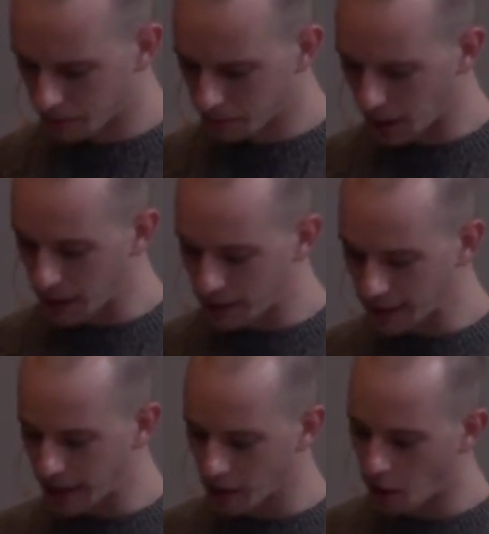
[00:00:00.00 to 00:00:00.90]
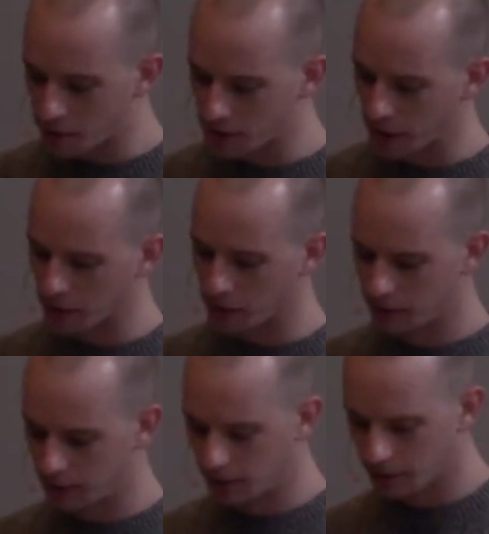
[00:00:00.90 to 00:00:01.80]
But I think that also
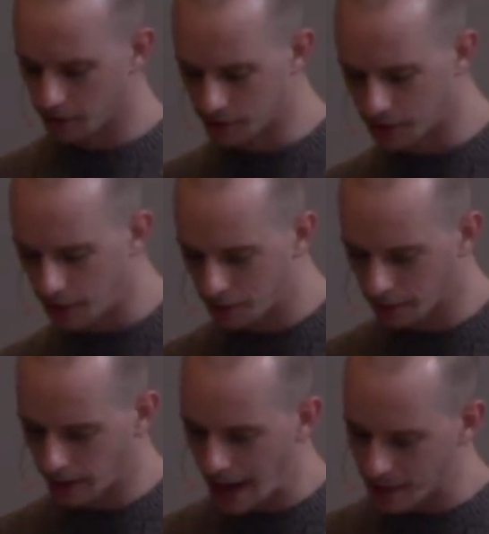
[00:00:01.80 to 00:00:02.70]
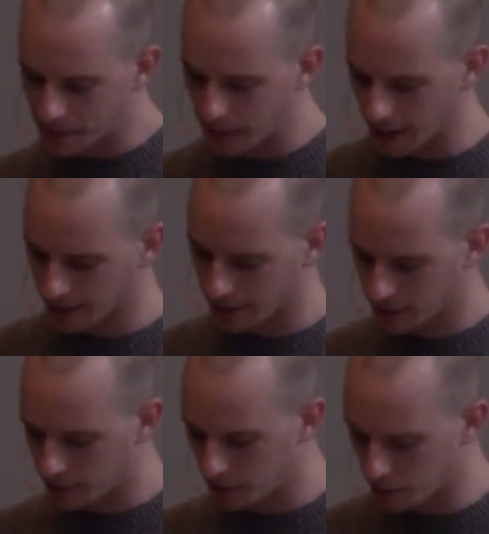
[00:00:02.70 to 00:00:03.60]
there's another aspect
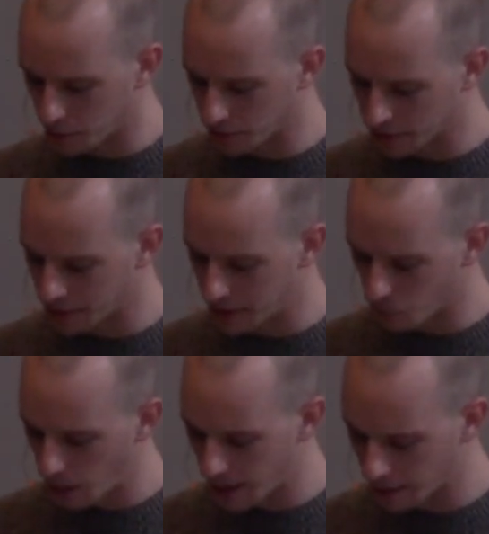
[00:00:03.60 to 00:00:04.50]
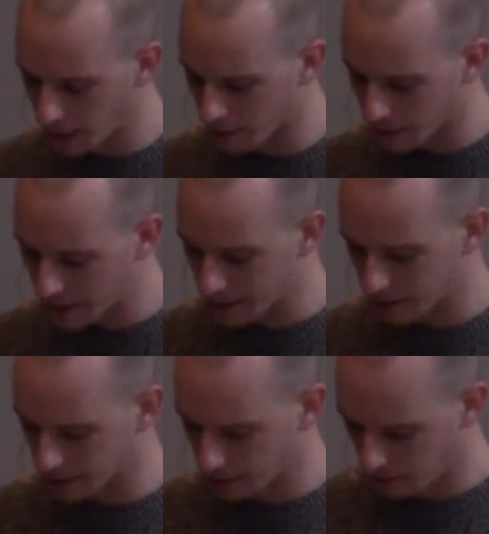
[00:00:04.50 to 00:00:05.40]
to the same way of thinking.